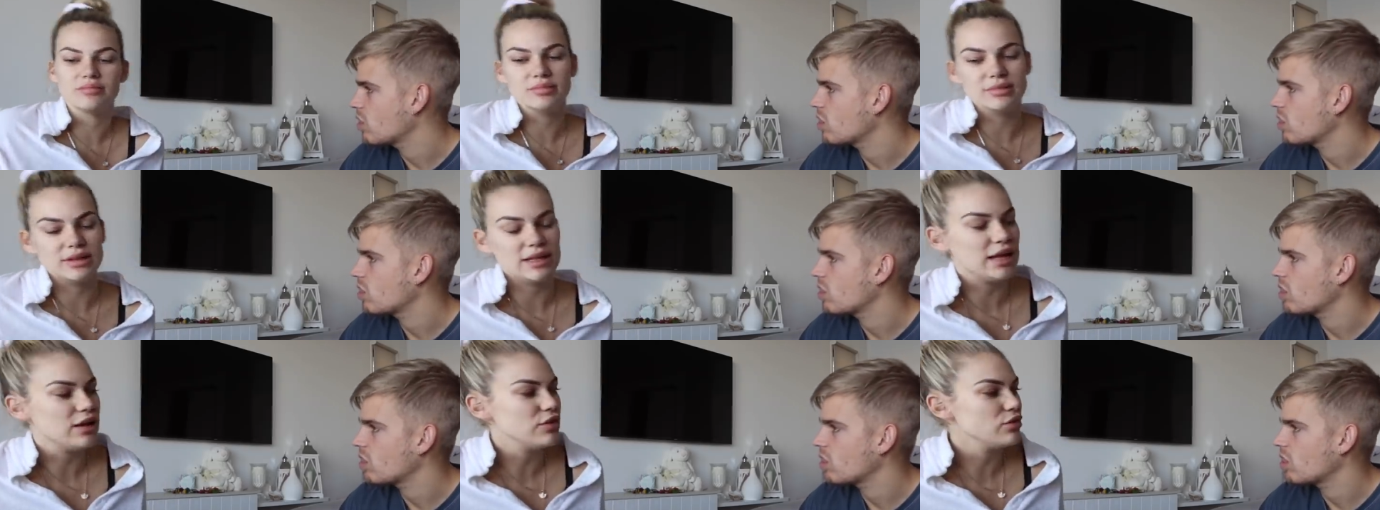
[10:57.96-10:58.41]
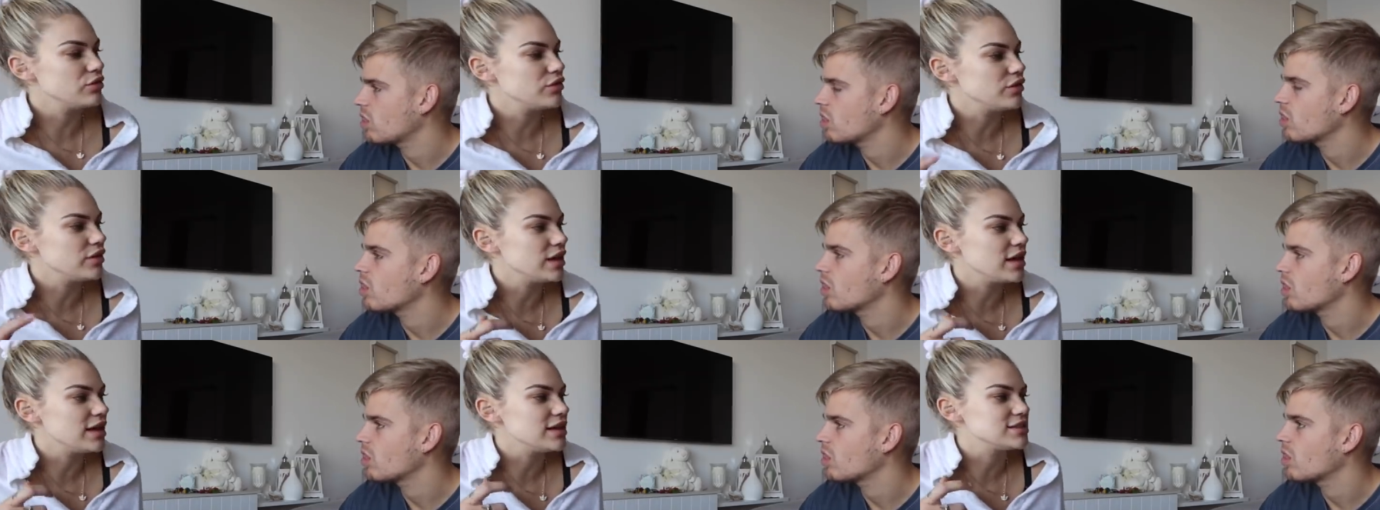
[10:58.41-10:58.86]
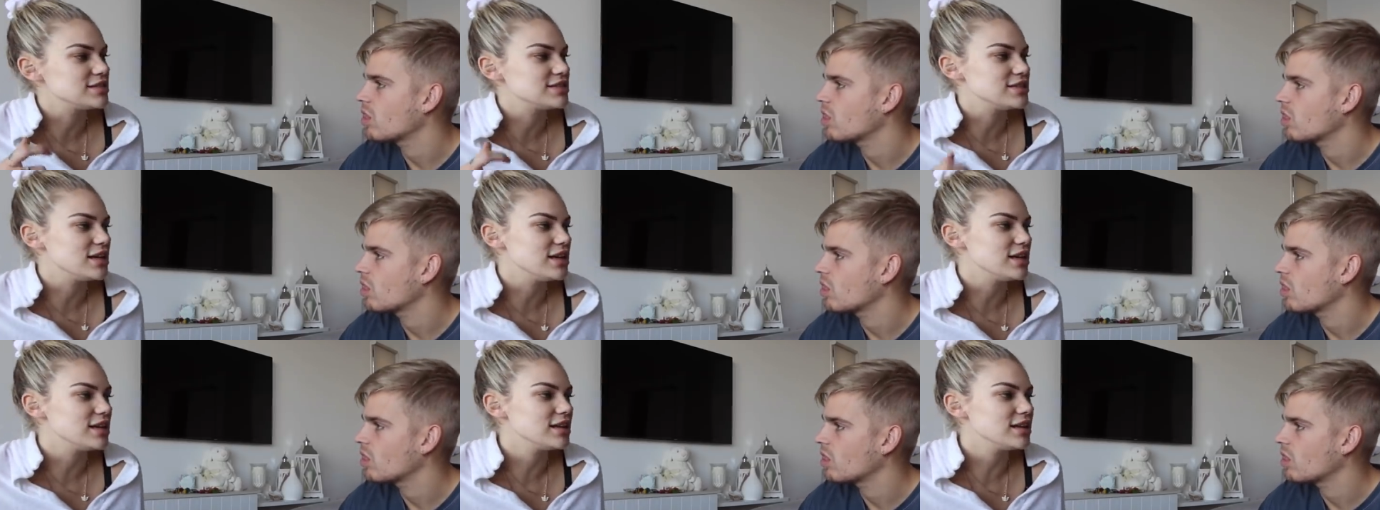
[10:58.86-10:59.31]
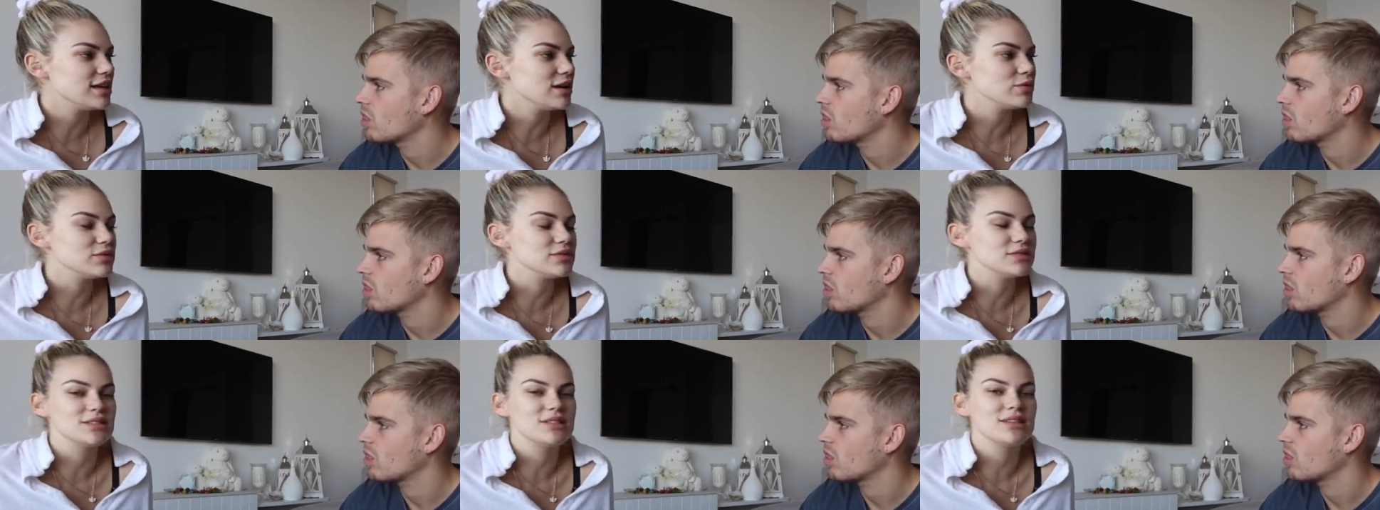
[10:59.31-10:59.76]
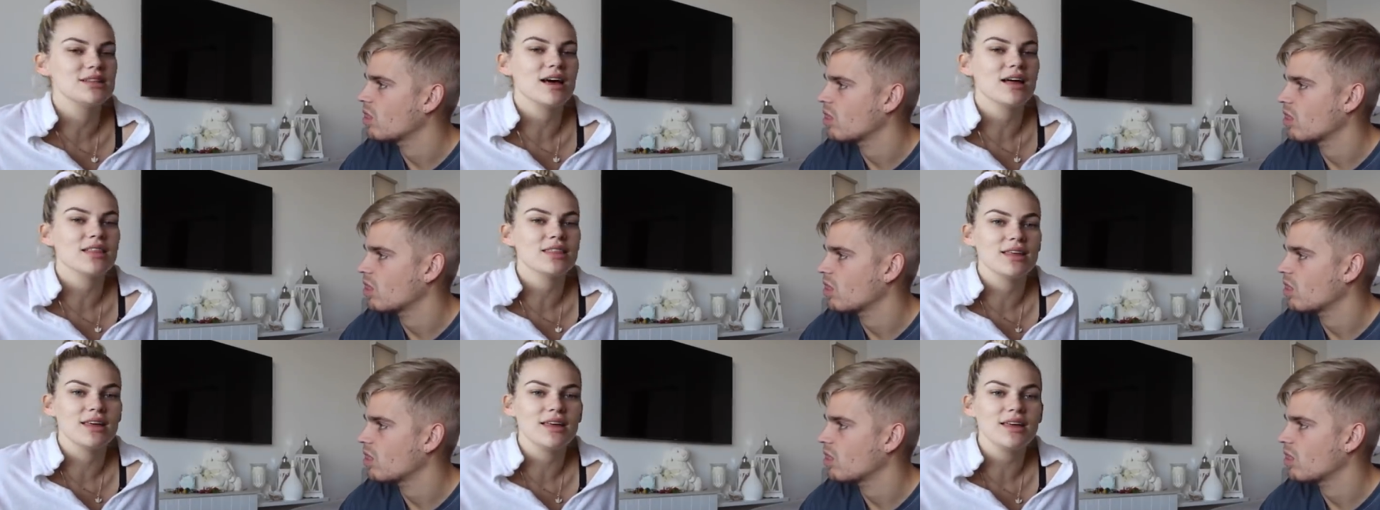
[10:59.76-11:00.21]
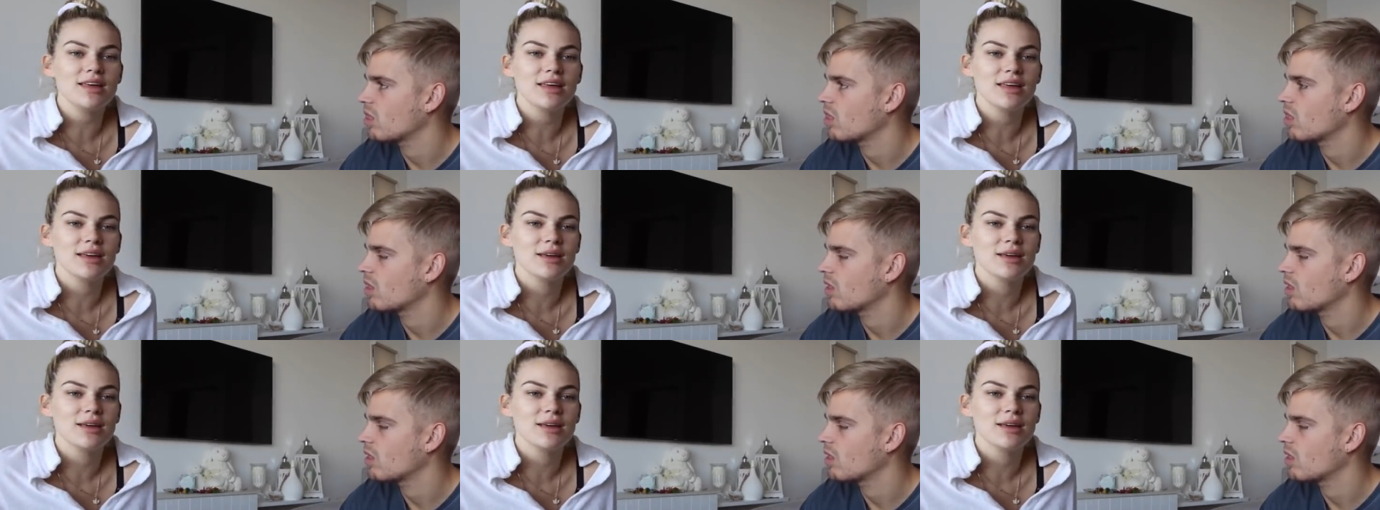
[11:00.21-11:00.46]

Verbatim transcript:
Speaker 1: needle for the anesthetic, that was nothing